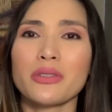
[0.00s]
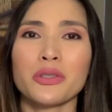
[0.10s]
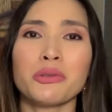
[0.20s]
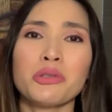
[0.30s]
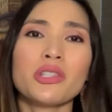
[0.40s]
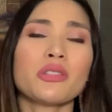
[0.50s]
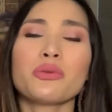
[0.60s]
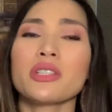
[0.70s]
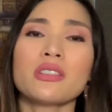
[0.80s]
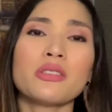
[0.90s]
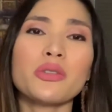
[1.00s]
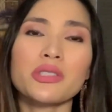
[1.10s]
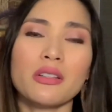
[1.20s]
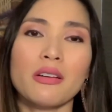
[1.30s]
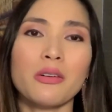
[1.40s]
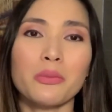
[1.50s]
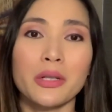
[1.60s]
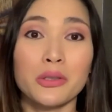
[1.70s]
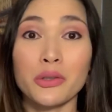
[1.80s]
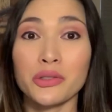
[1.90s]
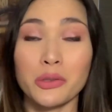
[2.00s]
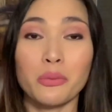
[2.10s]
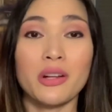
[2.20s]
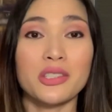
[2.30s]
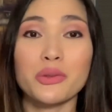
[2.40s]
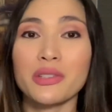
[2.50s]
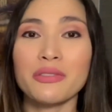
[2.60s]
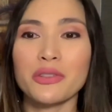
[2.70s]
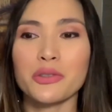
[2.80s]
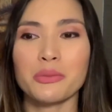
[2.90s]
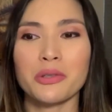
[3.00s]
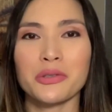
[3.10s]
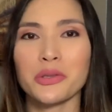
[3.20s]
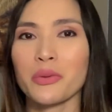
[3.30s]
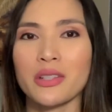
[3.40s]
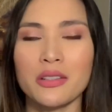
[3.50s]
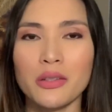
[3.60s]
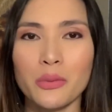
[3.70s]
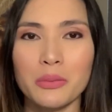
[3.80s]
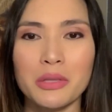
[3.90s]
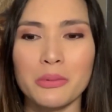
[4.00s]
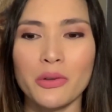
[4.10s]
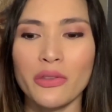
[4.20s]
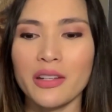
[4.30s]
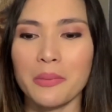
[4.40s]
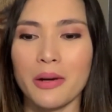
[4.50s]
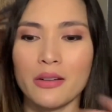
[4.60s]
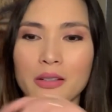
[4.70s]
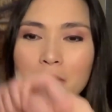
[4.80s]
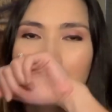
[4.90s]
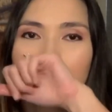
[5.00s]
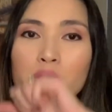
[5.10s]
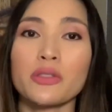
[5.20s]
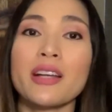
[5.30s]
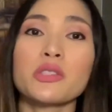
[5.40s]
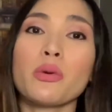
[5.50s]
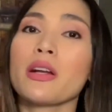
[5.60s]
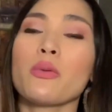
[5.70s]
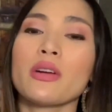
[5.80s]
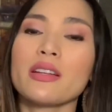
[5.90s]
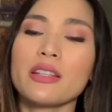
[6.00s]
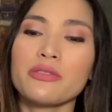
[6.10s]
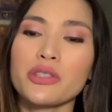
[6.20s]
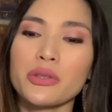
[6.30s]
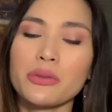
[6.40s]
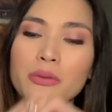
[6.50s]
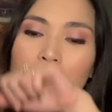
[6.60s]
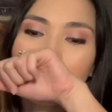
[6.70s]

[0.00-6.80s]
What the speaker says: you can read the notes at home, but you're still watching reviews because you want to know what people think about it. So that's what I want to give to you.